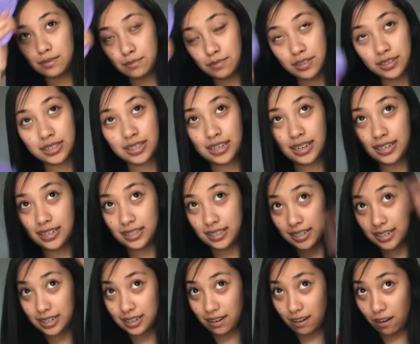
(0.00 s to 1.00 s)
most
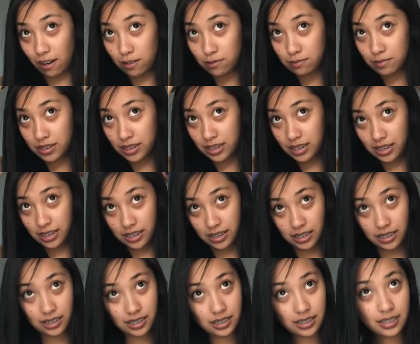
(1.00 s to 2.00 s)
likely not,
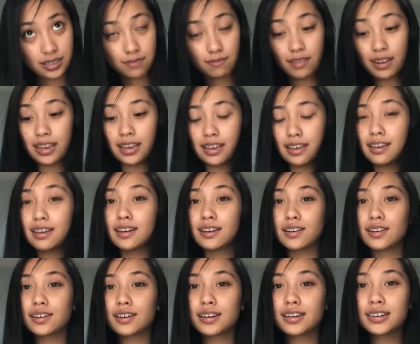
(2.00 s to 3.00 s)
because my hair
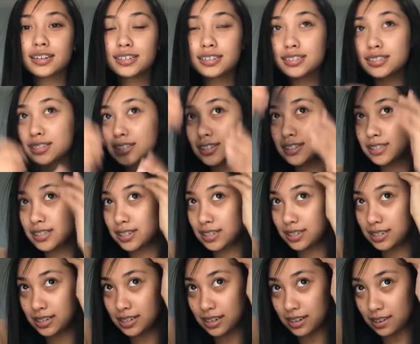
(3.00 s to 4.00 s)
is just
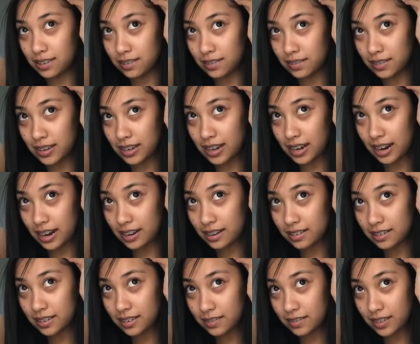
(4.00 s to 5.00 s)
a no, and I
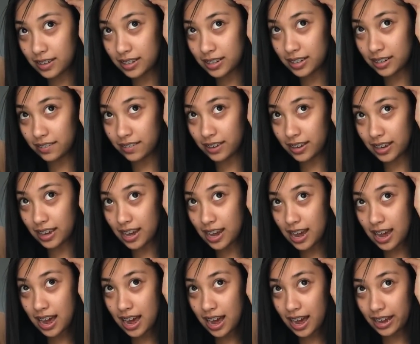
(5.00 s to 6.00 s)
don't know what I'm doing.
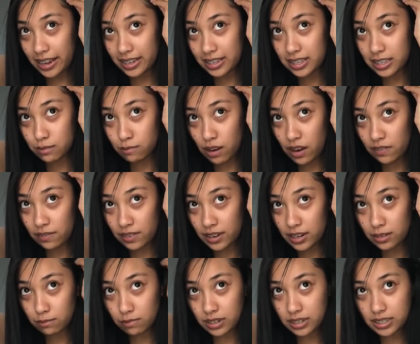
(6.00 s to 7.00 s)
I see my
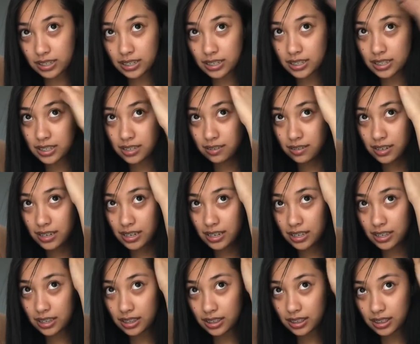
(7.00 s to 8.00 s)
friend Princess
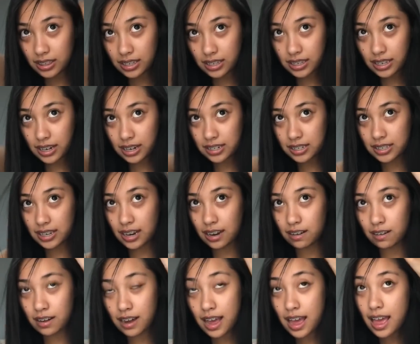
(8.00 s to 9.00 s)
doing this
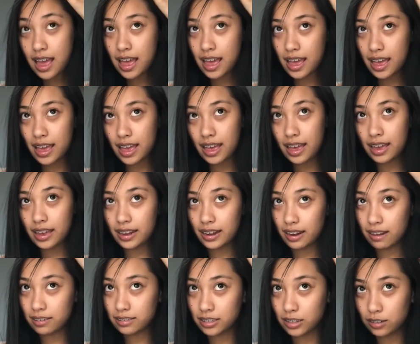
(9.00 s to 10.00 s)
hairstyle,
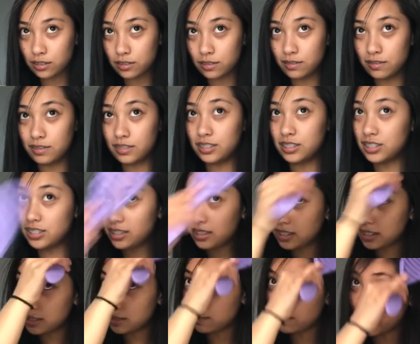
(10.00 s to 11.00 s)
and I was like, she
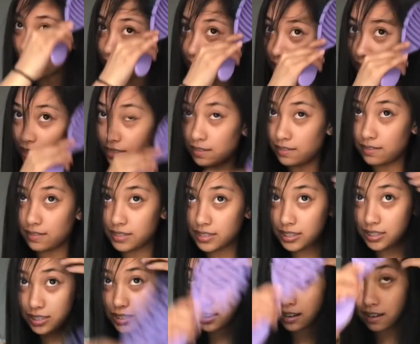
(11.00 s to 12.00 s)
looks mad cute.
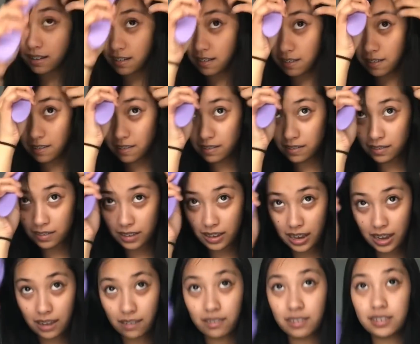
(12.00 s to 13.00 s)
So I